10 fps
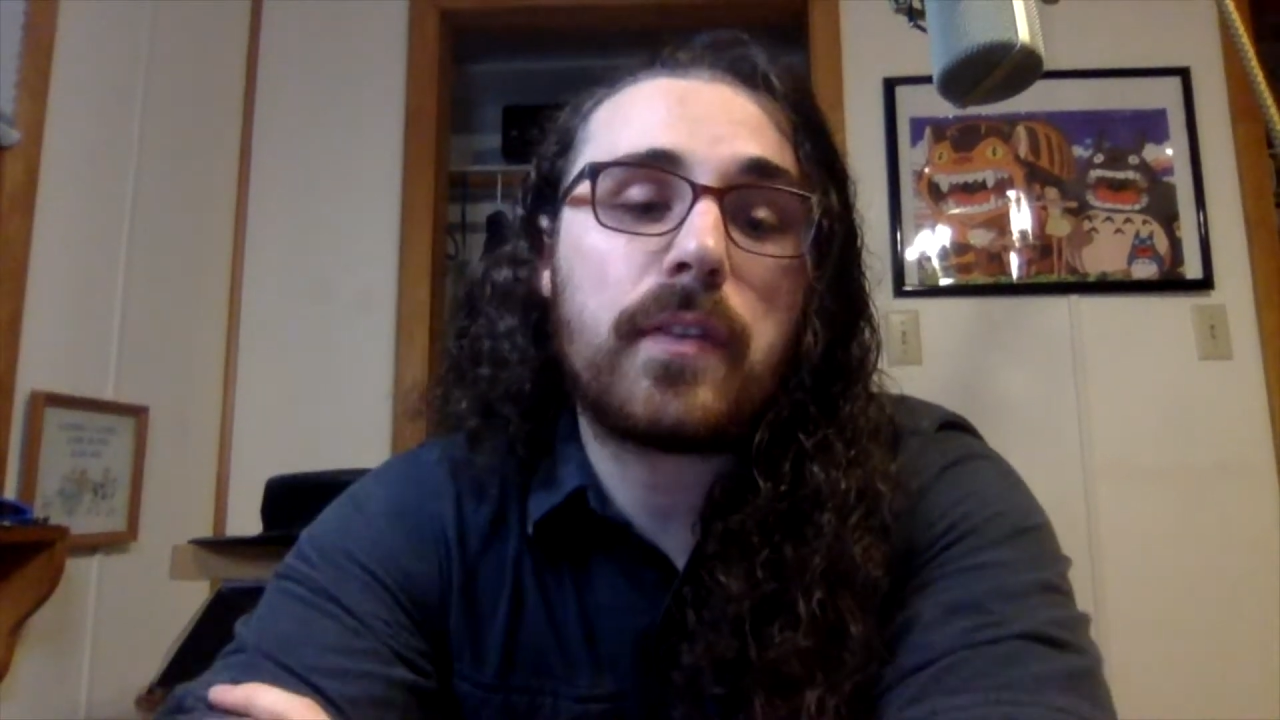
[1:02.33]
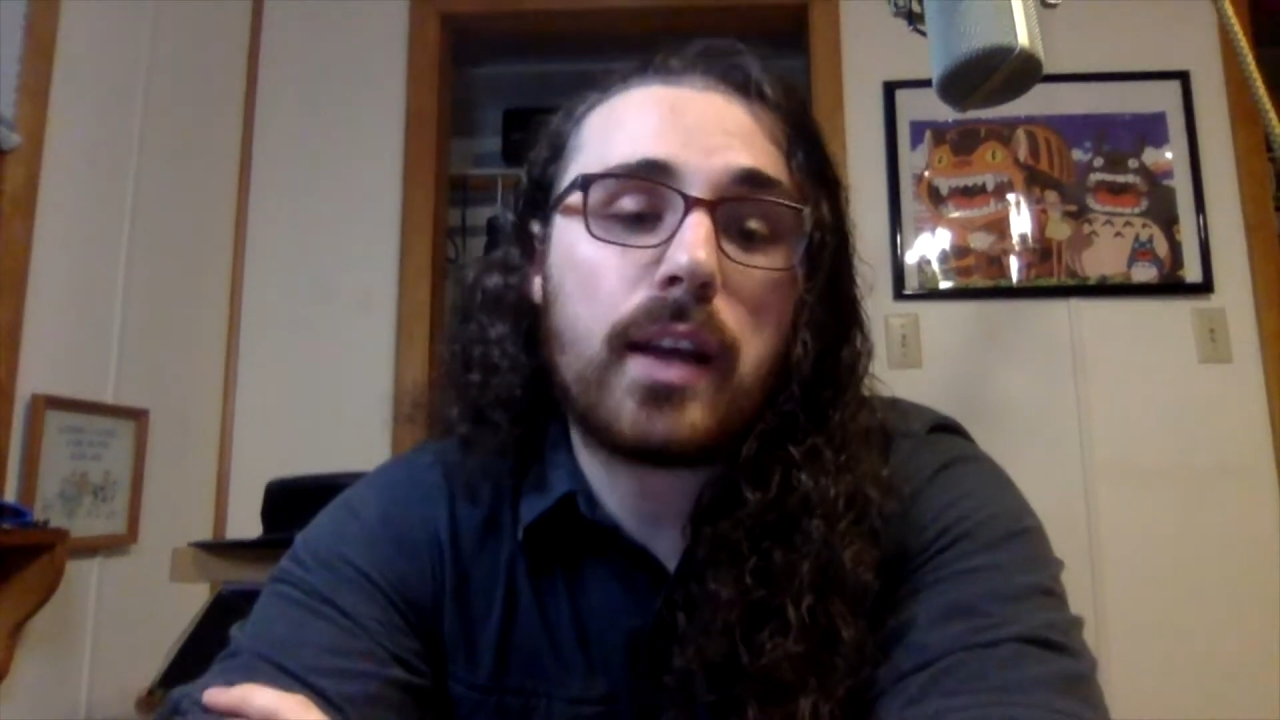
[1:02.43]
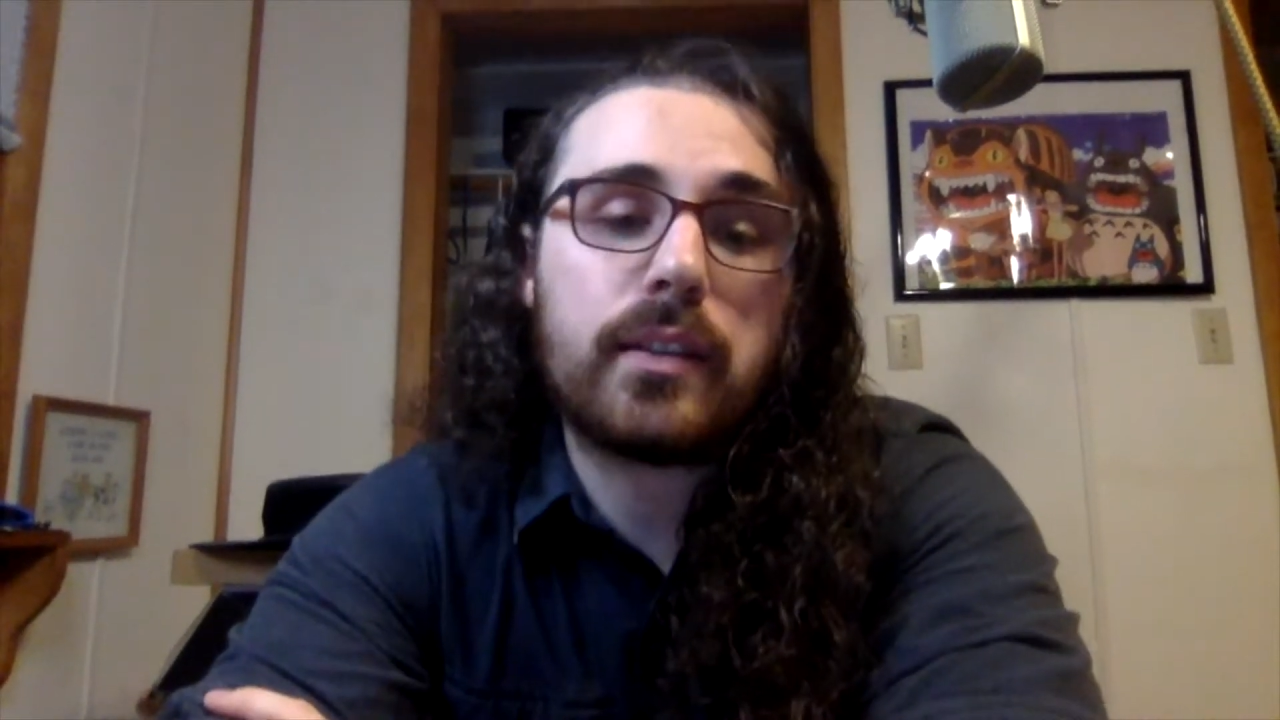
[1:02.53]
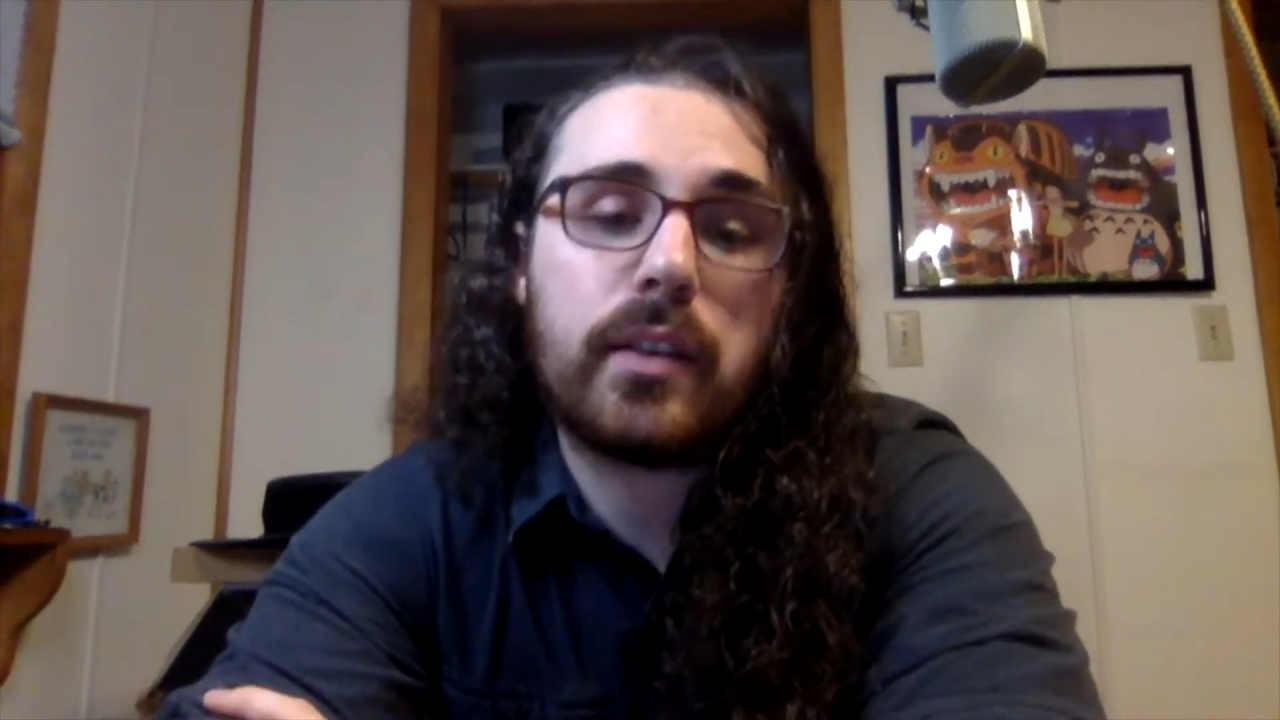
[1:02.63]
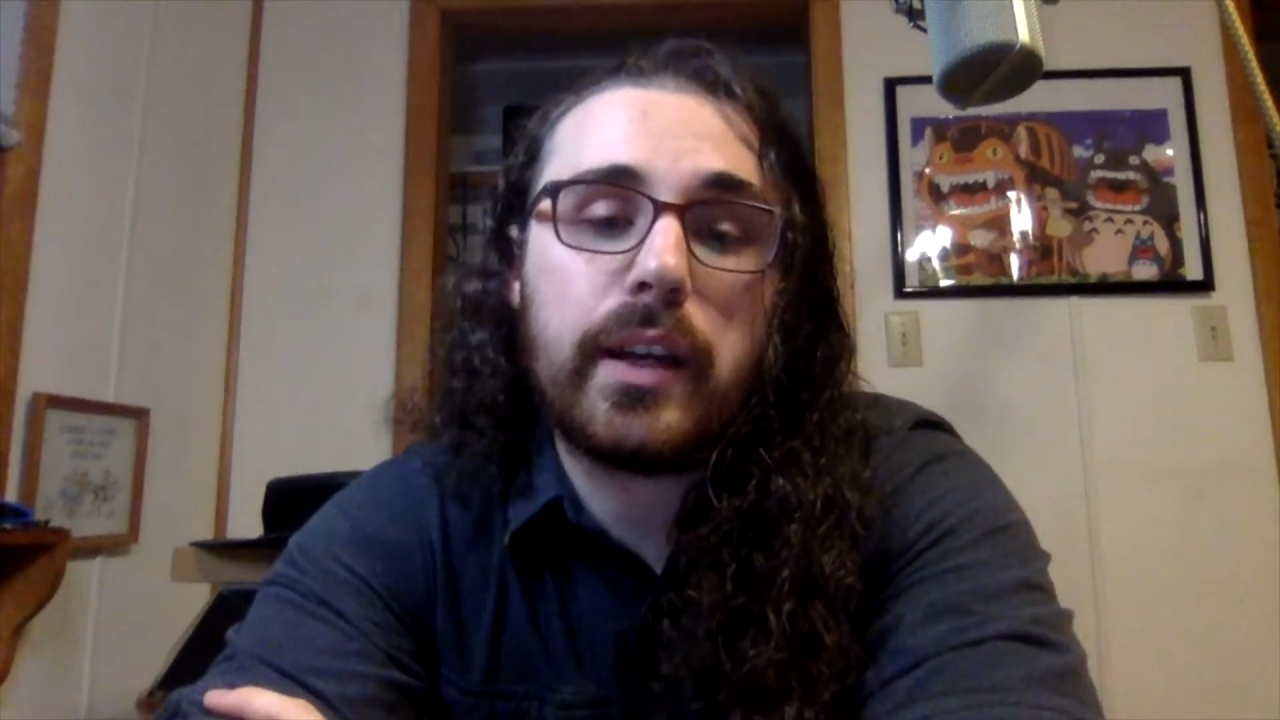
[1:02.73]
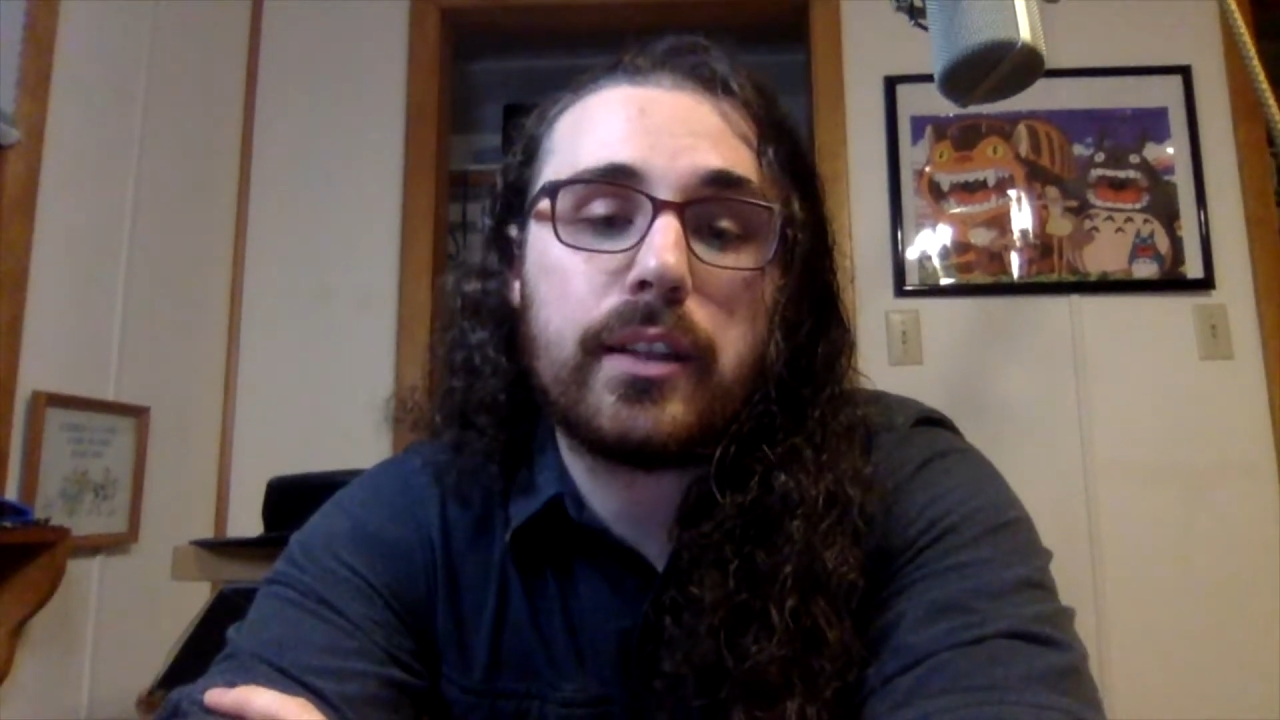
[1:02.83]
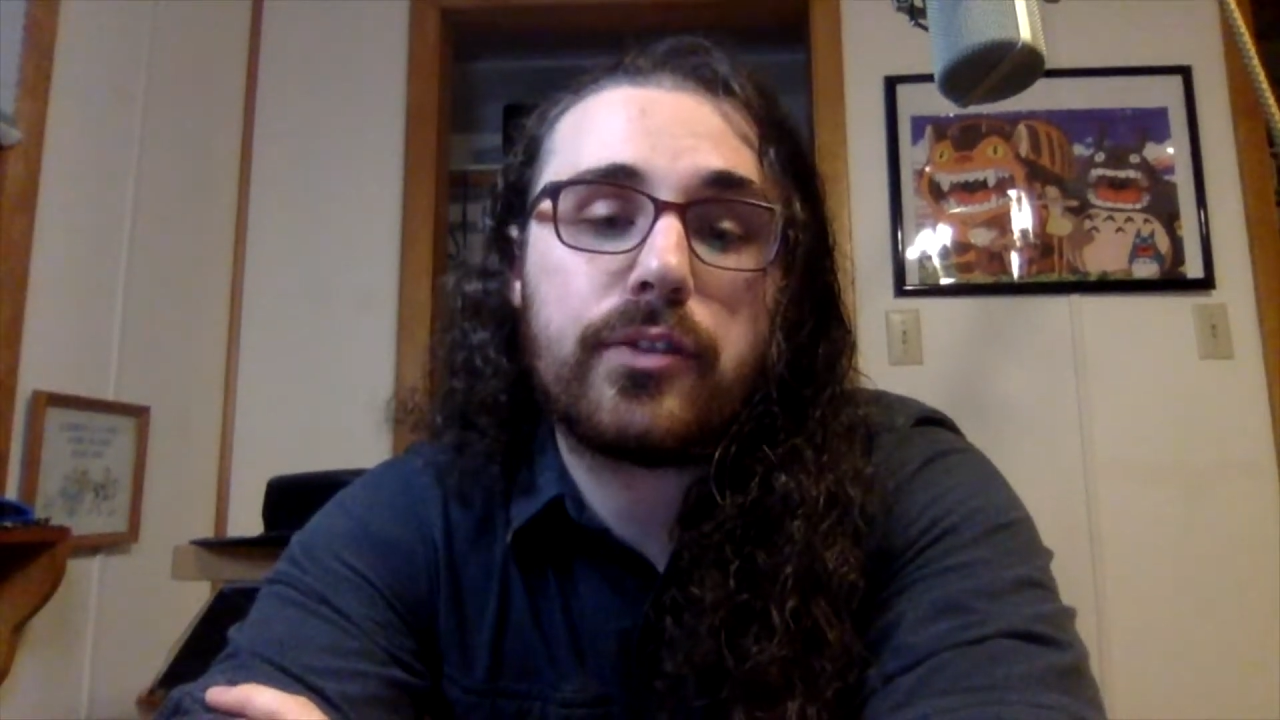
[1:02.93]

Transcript: got delayed,